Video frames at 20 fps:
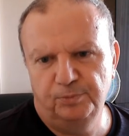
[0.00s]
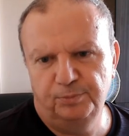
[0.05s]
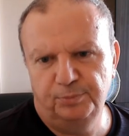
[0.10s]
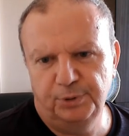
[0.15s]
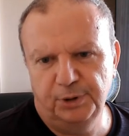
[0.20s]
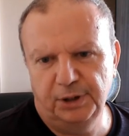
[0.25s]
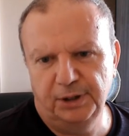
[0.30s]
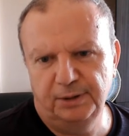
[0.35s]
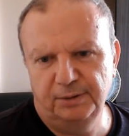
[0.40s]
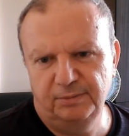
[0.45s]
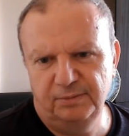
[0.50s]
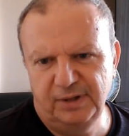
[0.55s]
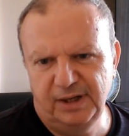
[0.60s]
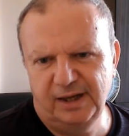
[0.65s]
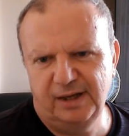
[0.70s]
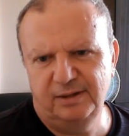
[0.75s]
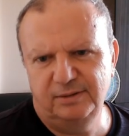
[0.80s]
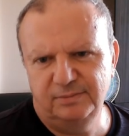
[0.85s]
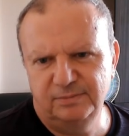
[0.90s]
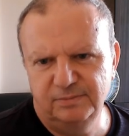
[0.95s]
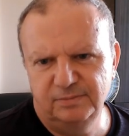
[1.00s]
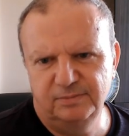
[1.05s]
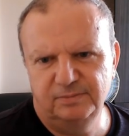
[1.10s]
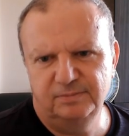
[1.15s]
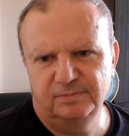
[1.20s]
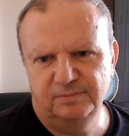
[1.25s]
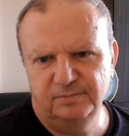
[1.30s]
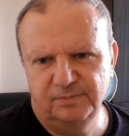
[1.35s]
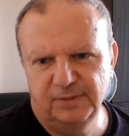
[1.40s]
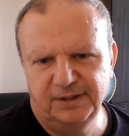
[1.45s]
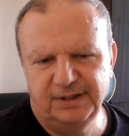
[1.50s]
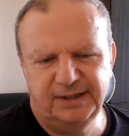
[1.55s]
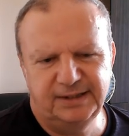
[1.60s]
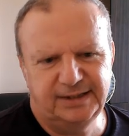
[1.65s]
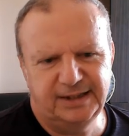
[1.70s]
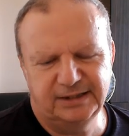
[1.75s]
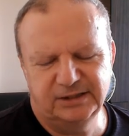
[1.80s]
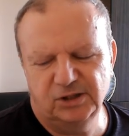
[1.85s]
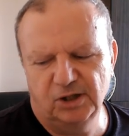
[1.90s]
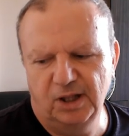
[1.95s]
But, yeah, I think
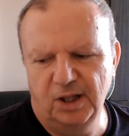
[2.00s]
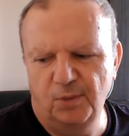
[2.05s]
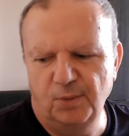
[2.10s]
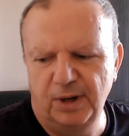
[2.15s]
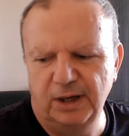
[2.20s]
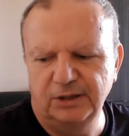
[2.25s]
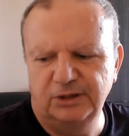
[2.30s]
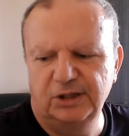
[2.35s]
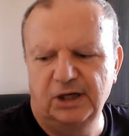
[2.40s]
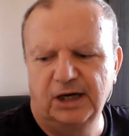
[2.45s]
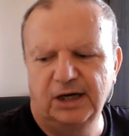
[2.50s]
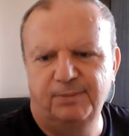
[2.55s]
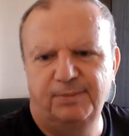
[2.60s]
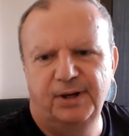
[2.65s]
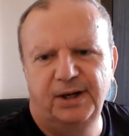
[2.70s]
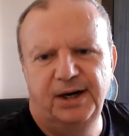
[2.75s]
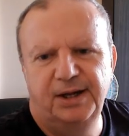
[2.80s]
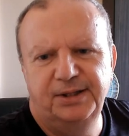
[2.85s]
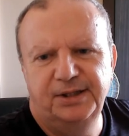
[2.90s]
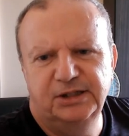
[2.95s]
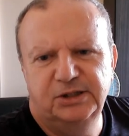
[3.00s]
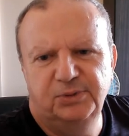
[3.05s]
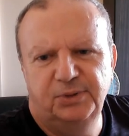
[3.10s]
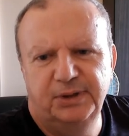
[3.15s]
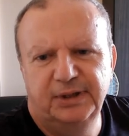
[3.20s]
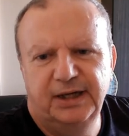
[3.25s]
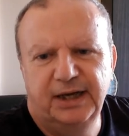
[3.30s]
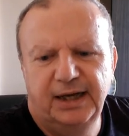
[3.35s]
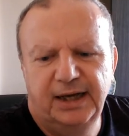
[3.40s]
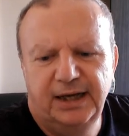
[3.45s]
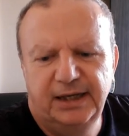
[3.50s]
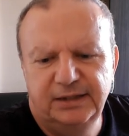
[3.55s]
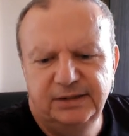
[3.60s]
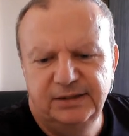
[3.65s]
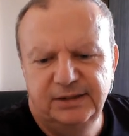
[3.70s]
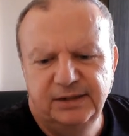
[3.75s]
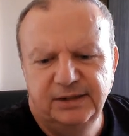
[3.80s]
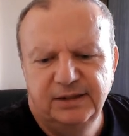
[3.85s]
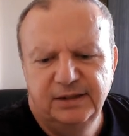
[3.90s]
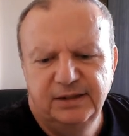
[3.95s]
that's all I want to talk about on this one, guys.